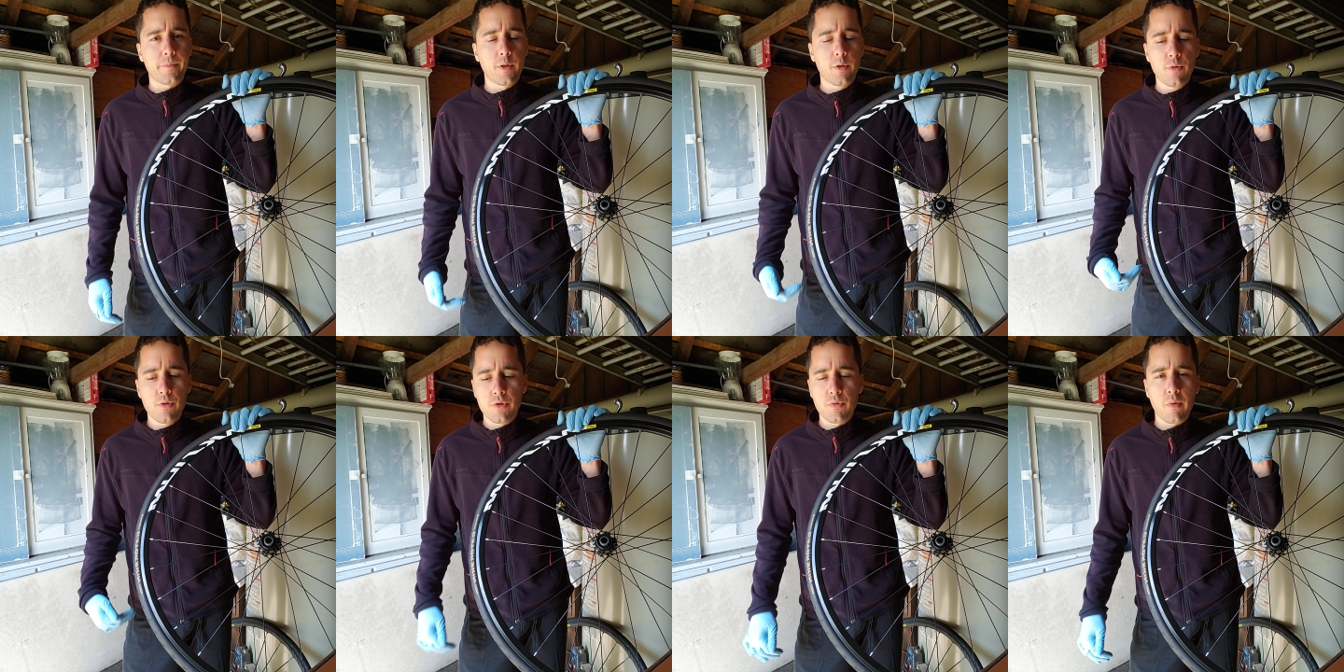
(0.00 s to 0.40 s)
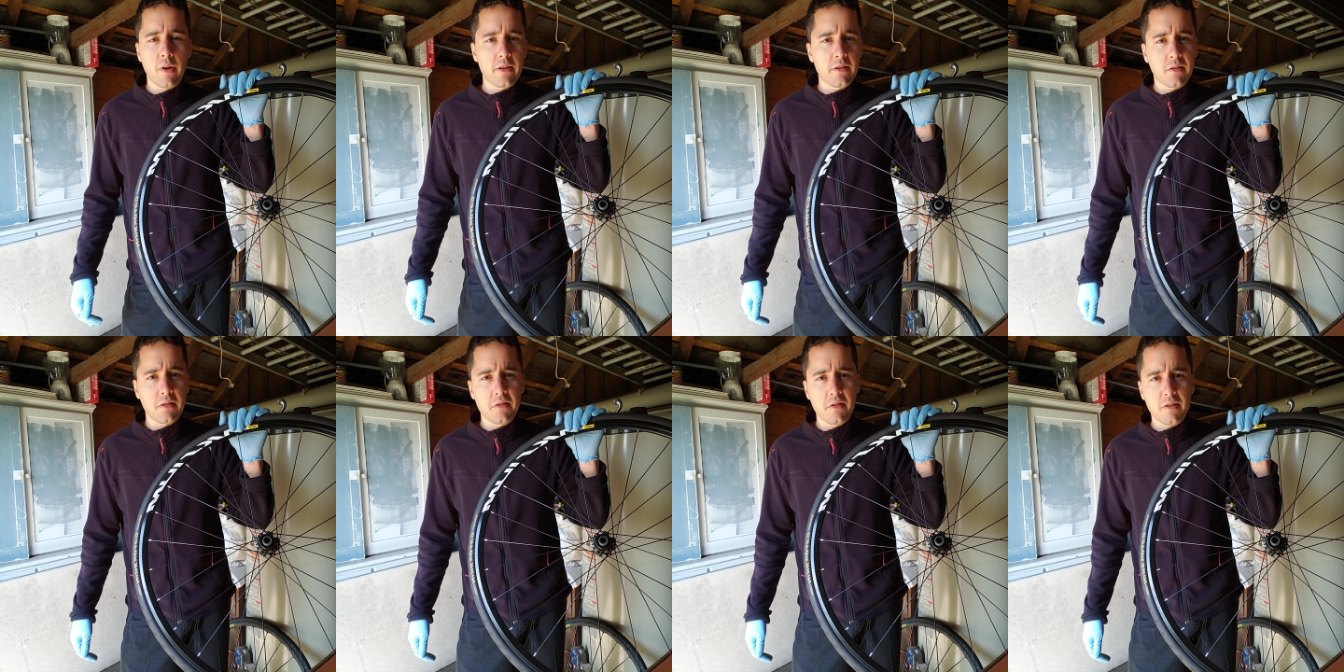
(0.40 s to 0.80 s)
Lose
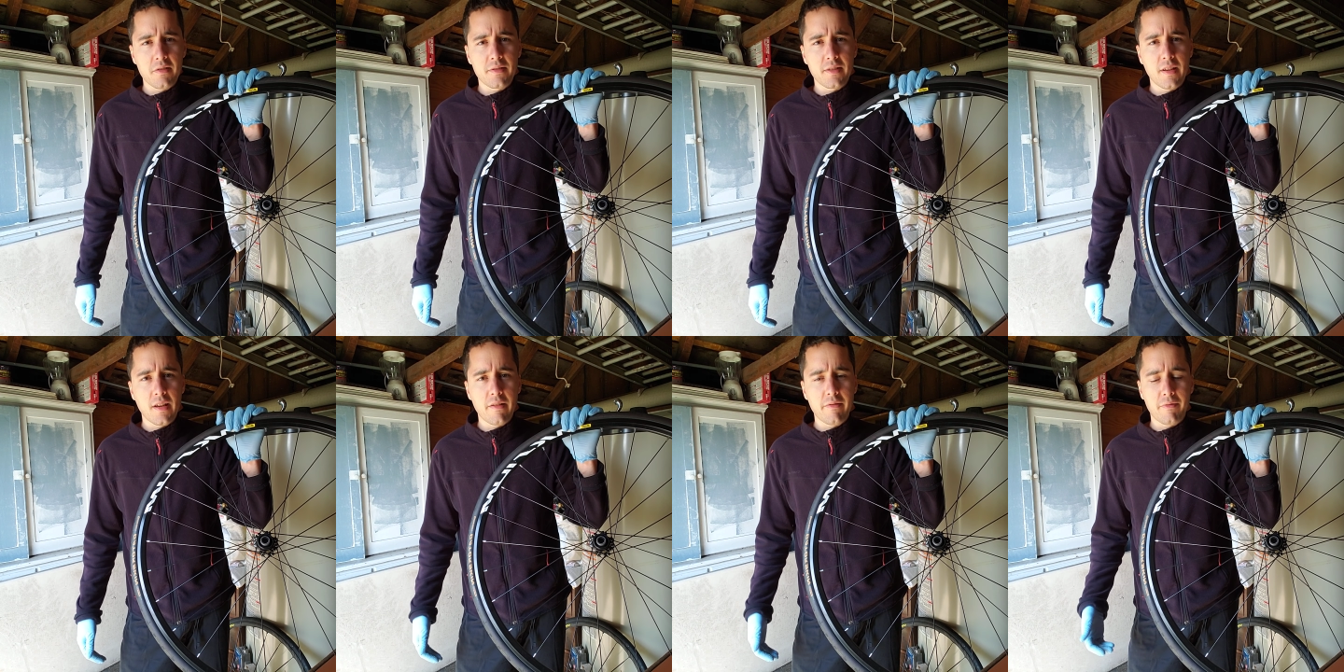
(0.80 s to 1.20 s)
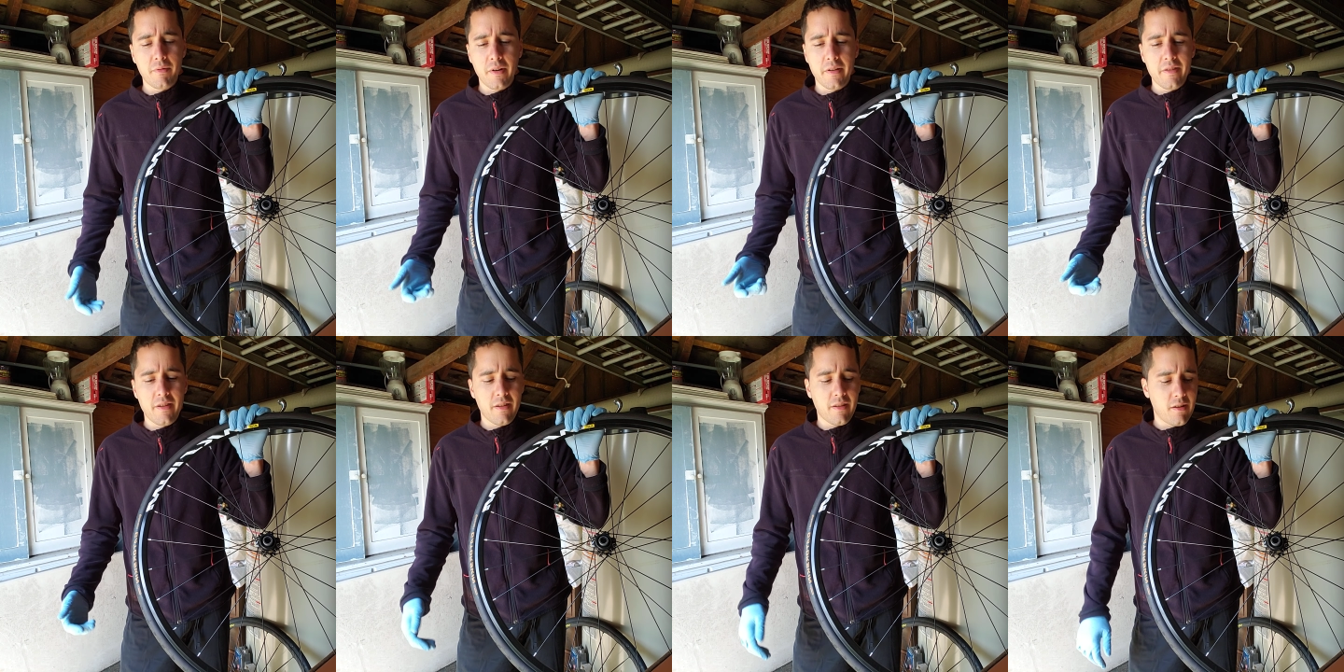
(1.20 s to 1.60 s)
weight on yourself
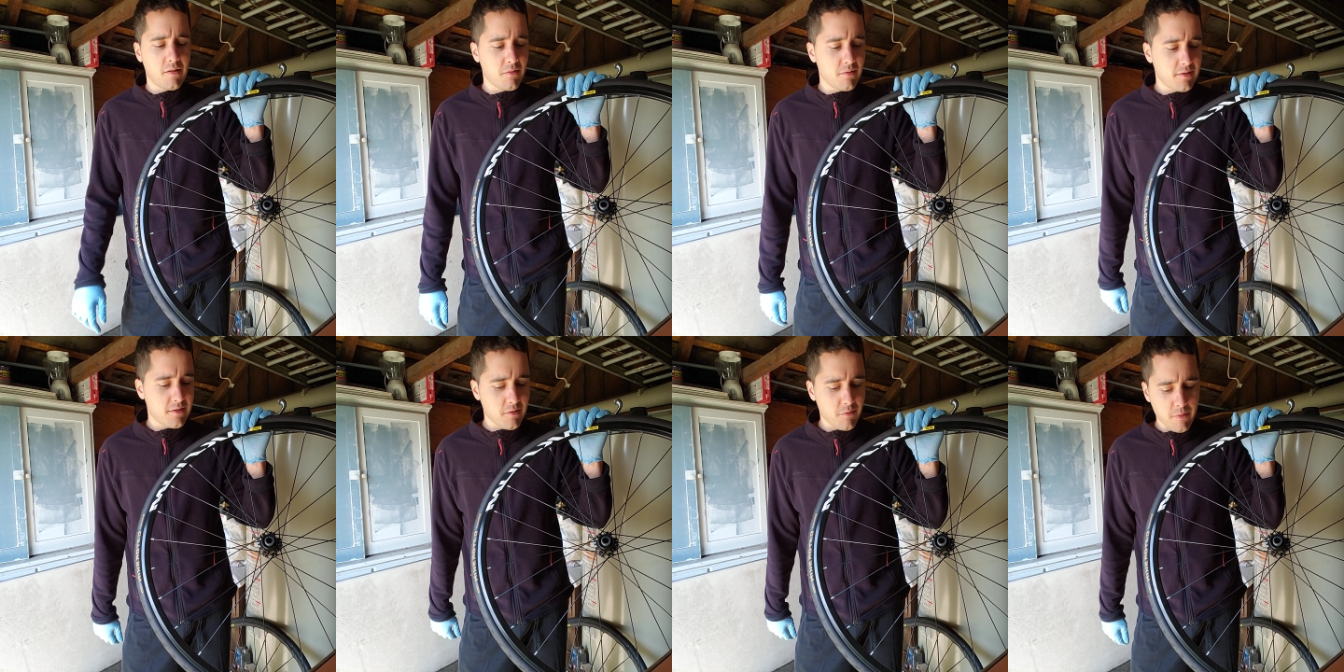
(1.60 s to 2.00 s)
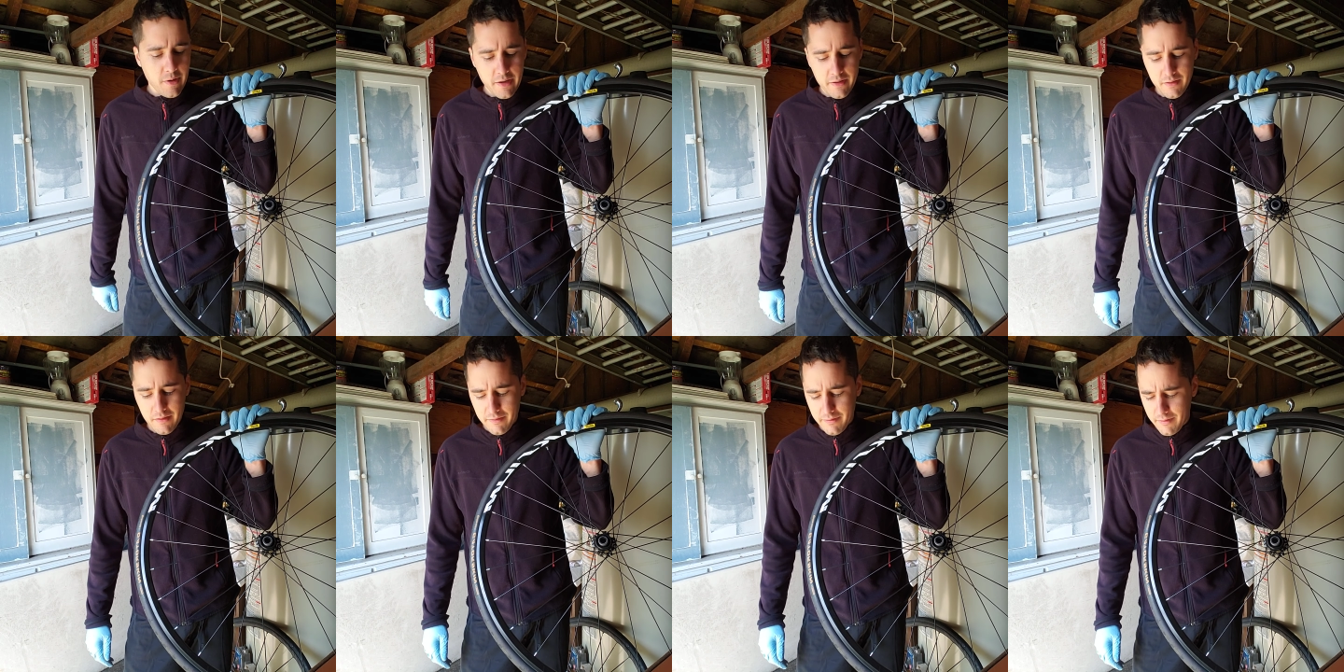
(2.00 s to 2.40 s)
rather than losing
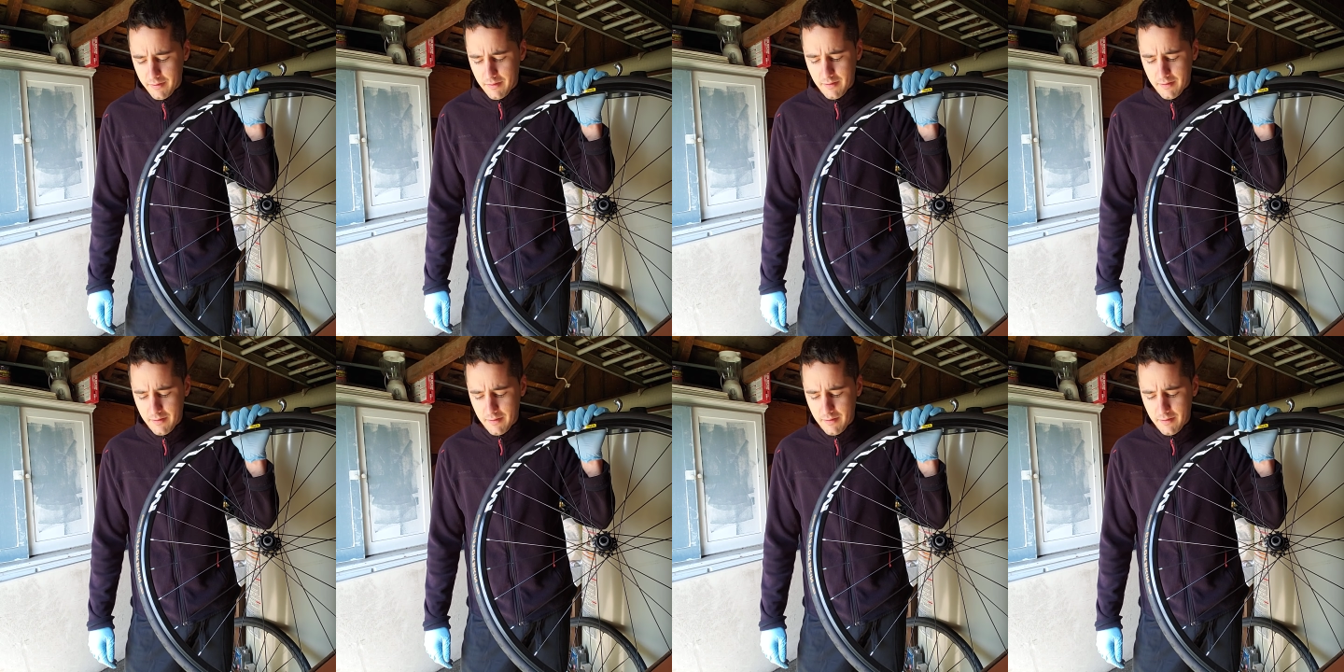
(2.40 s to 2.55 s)
weight of